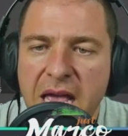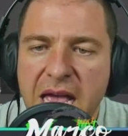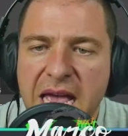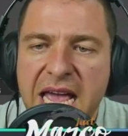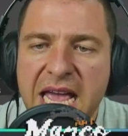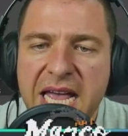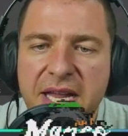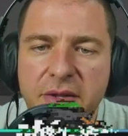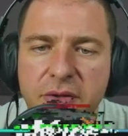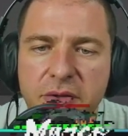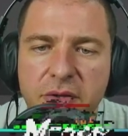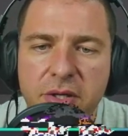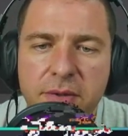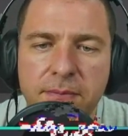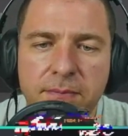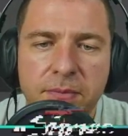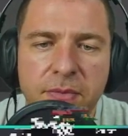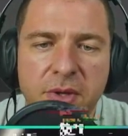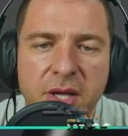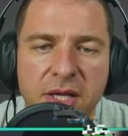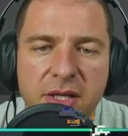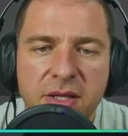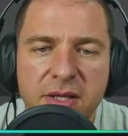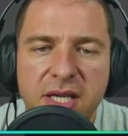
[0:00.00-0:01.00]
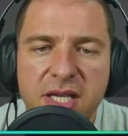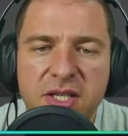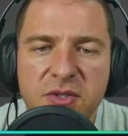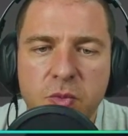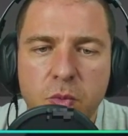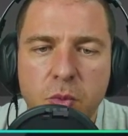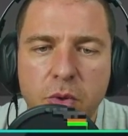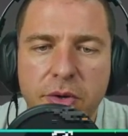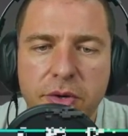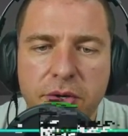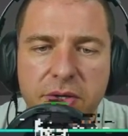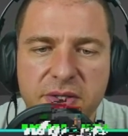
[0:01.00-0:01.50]
And this
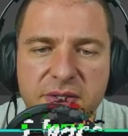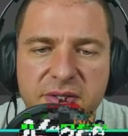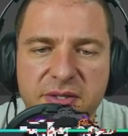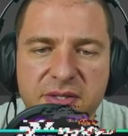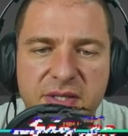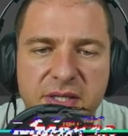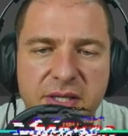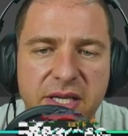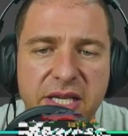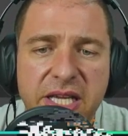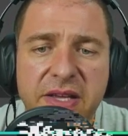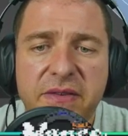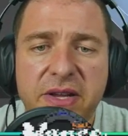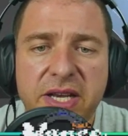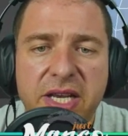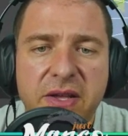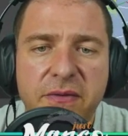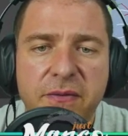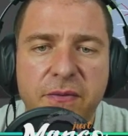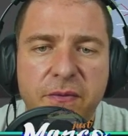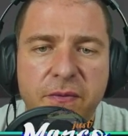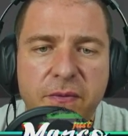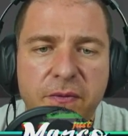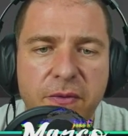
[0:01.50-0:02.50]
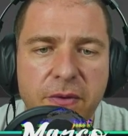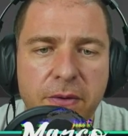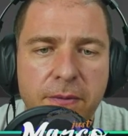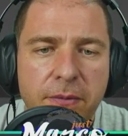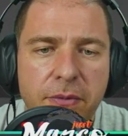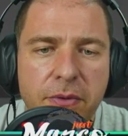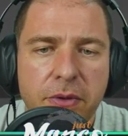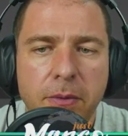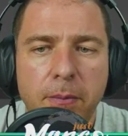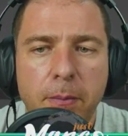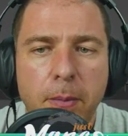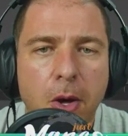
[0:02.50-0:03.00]
works even if
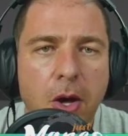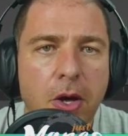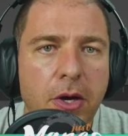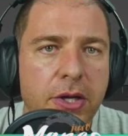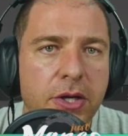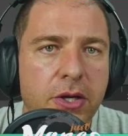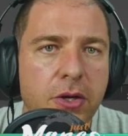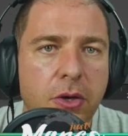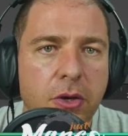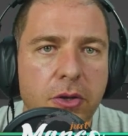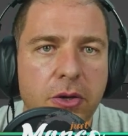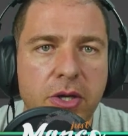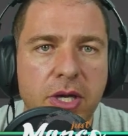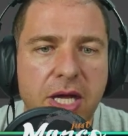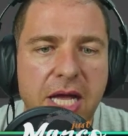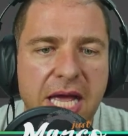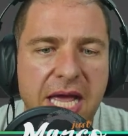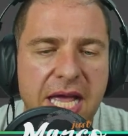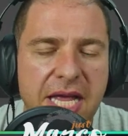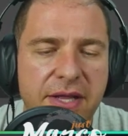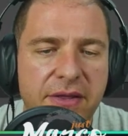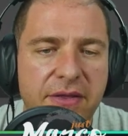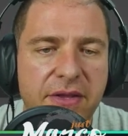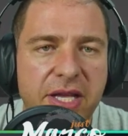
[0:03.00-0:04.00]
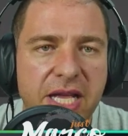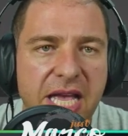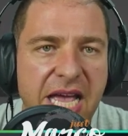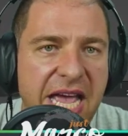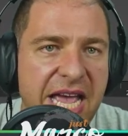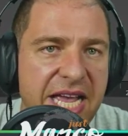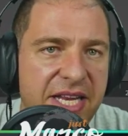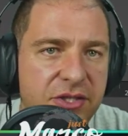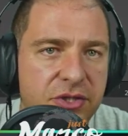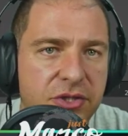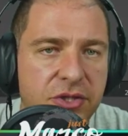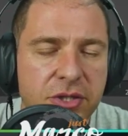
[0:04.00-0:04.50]
the polygon and the
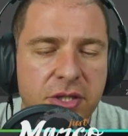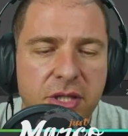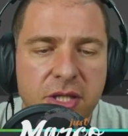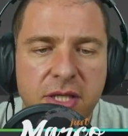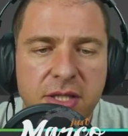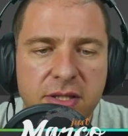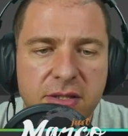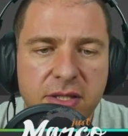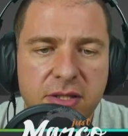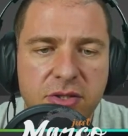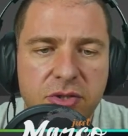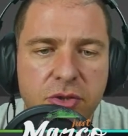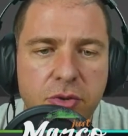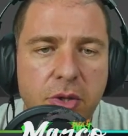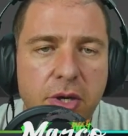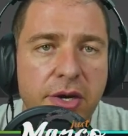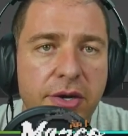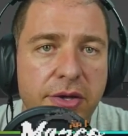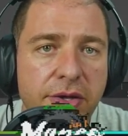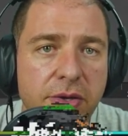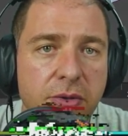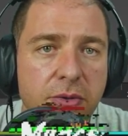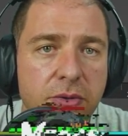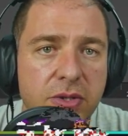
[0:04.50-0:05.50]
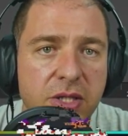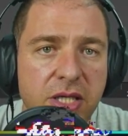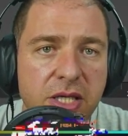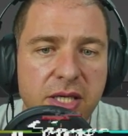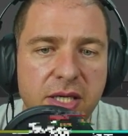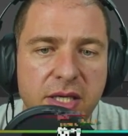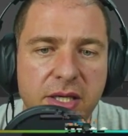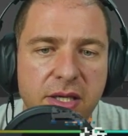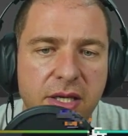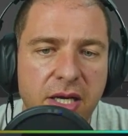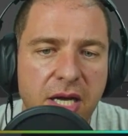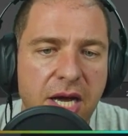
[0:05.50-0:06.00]
edge that you are
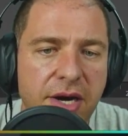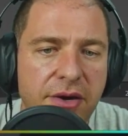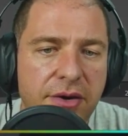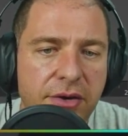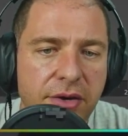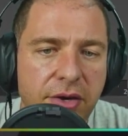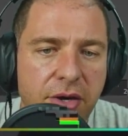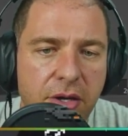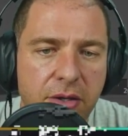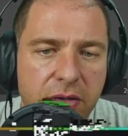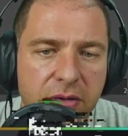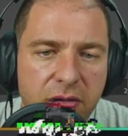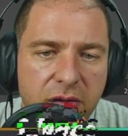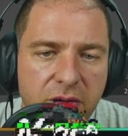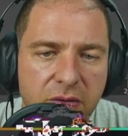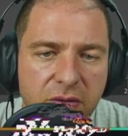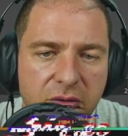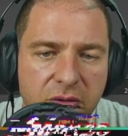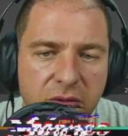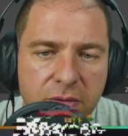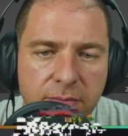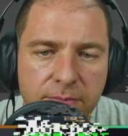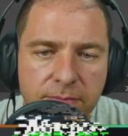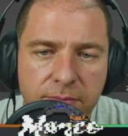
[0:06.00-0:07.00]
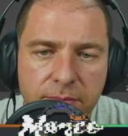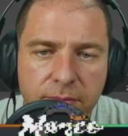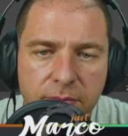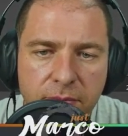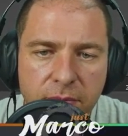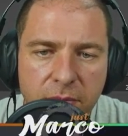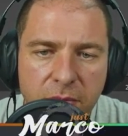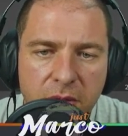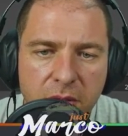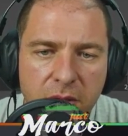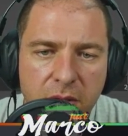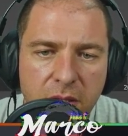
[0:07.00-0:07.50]
using are not
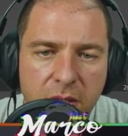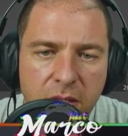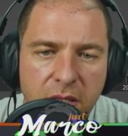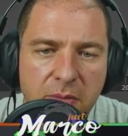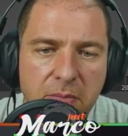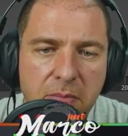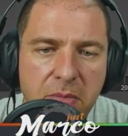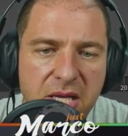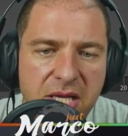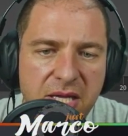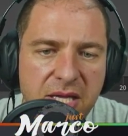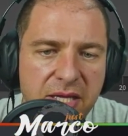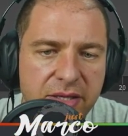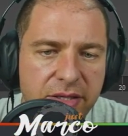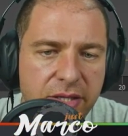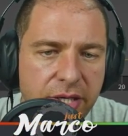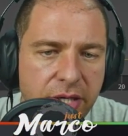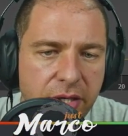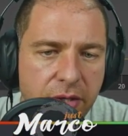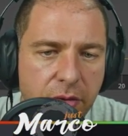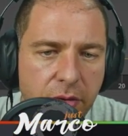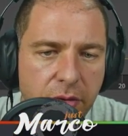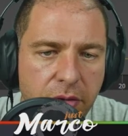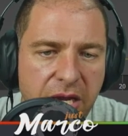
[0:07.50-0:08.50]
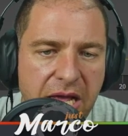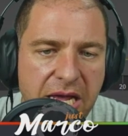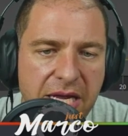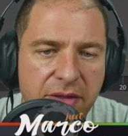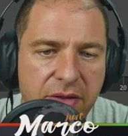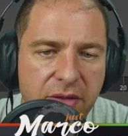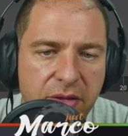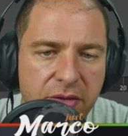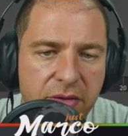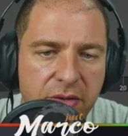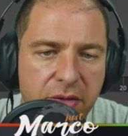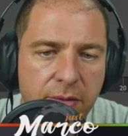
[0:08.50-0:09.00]
immediately
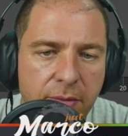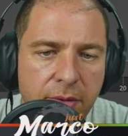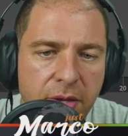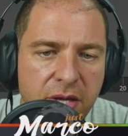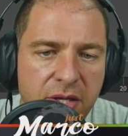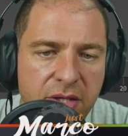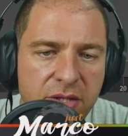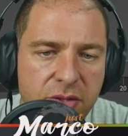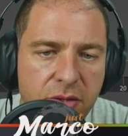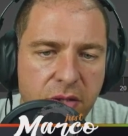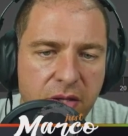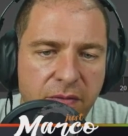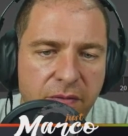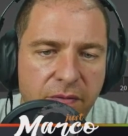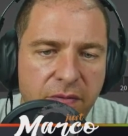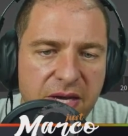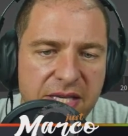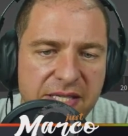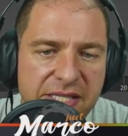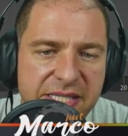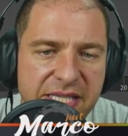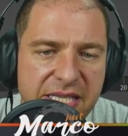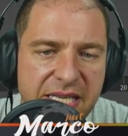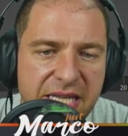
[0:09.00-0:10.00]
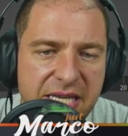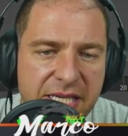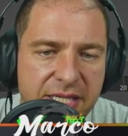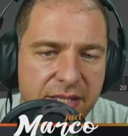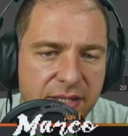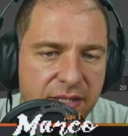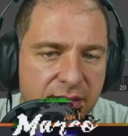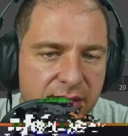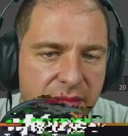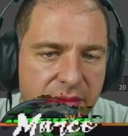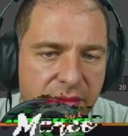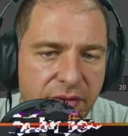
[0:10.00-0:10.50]
connected. So if I
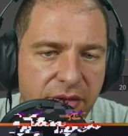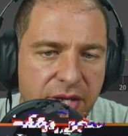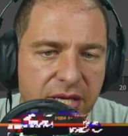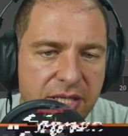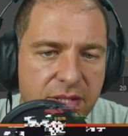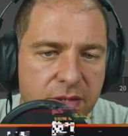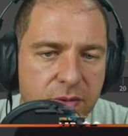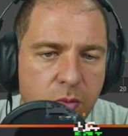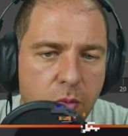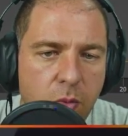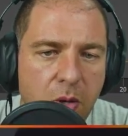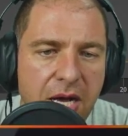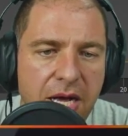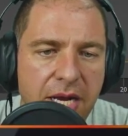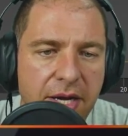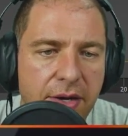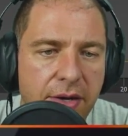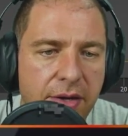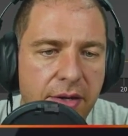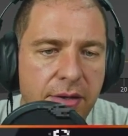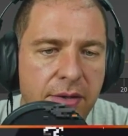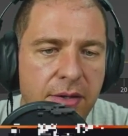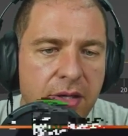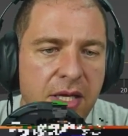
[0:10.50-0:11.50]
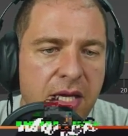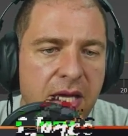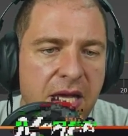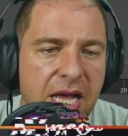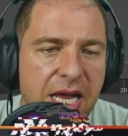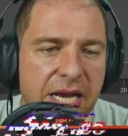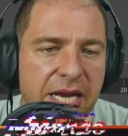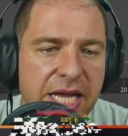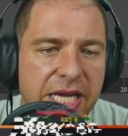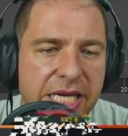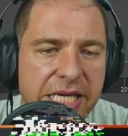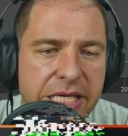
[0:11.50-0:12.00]
select this one
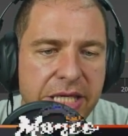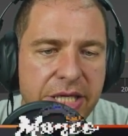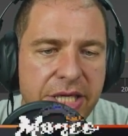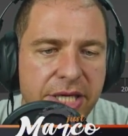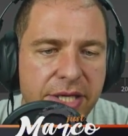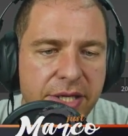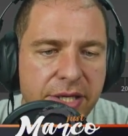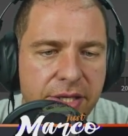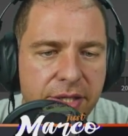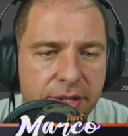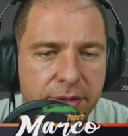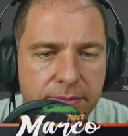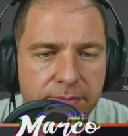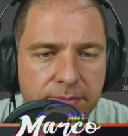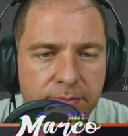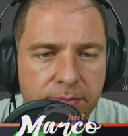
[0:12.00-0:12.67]
and I click